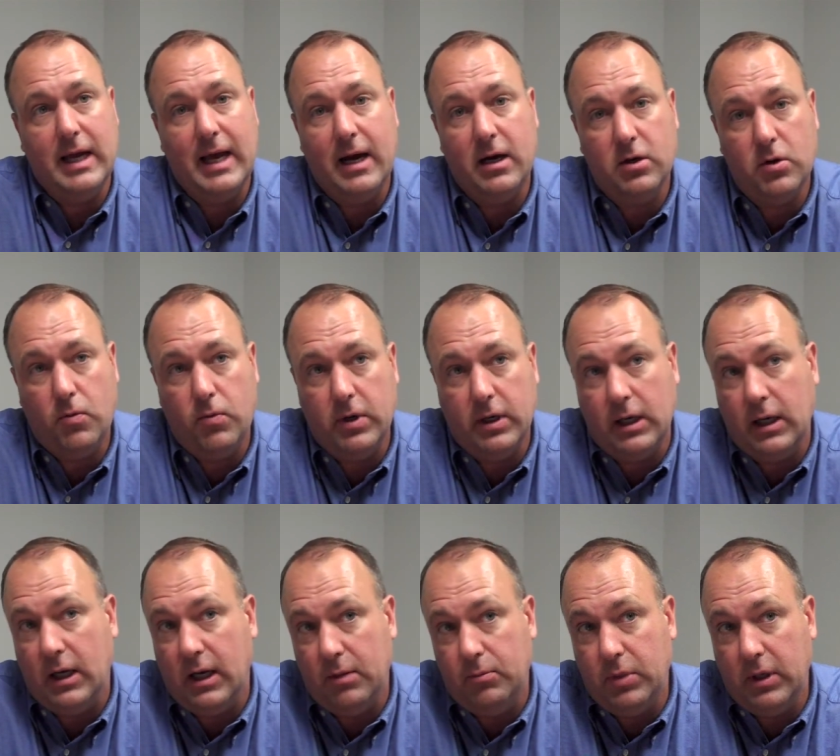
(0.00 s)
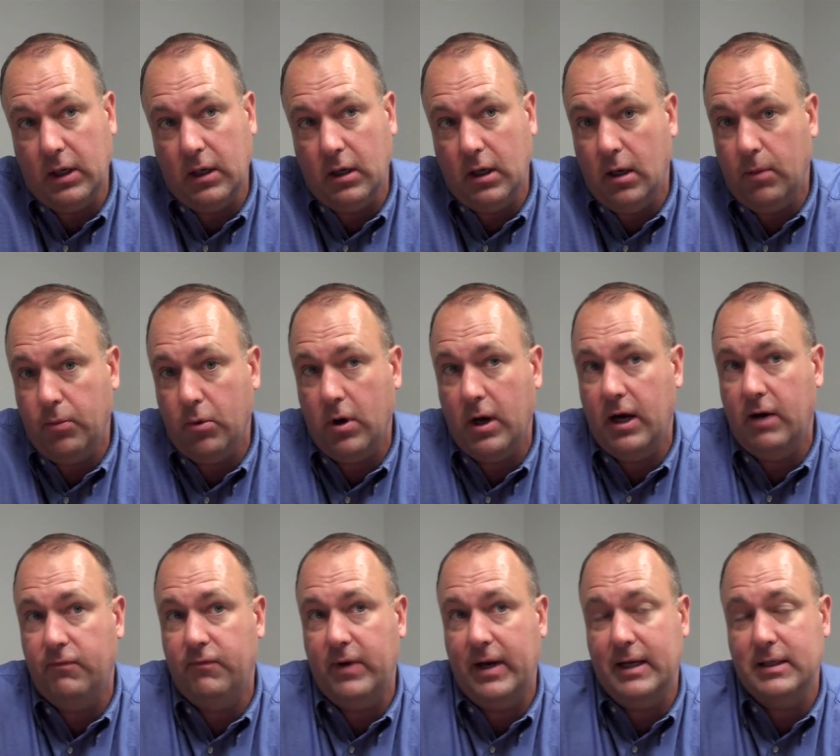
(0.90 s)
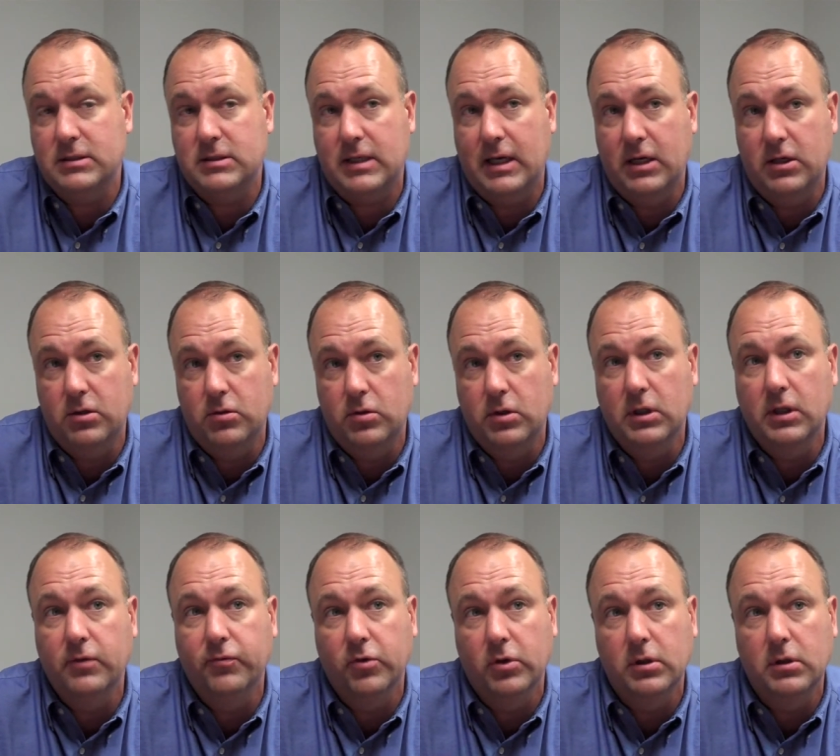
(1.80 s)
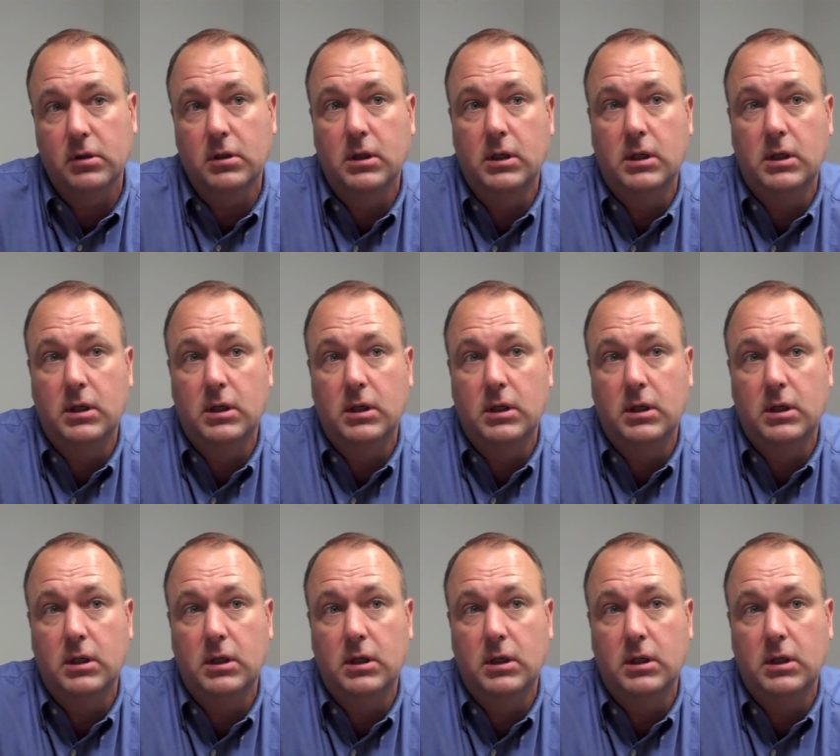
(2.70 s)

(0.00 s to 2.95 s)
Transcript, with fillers: "How quick can I pick it up?" or "How fast can you deliver it?"